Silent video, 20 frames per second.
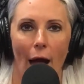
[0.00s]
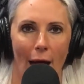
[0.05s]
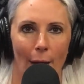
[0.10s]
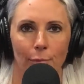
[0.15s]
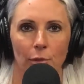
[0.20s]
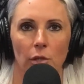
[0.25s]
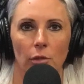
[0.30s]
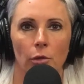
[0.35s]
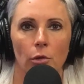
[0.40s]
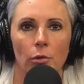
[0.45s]

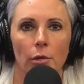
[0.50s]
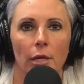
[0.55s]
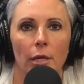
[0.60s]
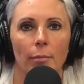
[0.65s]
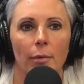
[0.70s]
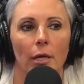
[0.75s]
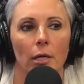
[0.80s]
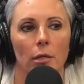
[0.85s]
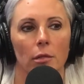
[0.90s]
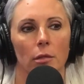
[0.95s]
Absolutely.
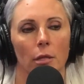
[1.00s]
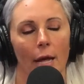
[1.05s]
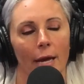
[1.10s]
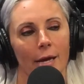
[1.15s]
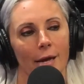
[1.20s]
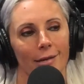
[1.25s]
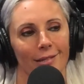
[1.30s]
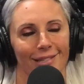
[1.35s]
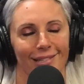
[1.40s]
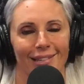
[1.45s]
Because
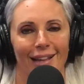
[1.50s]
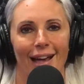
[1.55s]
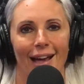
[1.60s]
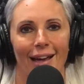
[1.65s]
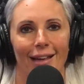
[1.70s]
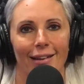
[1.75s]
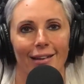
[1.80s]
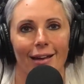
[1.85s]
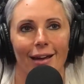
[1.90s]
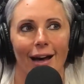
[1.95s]
like I
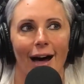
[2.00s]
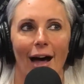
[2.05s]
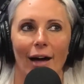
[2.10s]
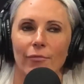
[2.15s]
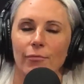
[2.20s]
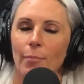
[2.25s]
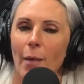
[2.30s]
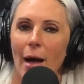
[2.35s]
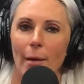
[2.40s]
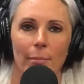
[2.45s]
said,
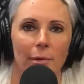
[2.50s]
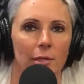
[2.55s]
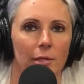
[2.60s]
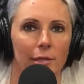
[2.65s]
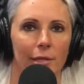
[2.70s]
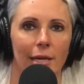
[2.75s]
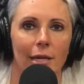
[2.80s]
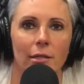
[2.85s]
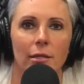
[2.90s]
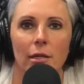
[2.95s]
I've been
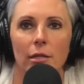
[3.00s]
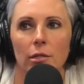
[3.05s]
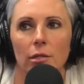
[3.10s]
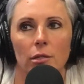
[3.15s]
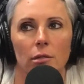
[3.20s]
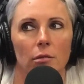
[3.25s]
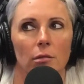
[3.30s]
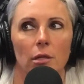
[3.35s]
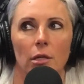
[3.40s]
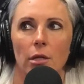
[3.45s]
saying
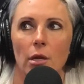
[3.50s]
this,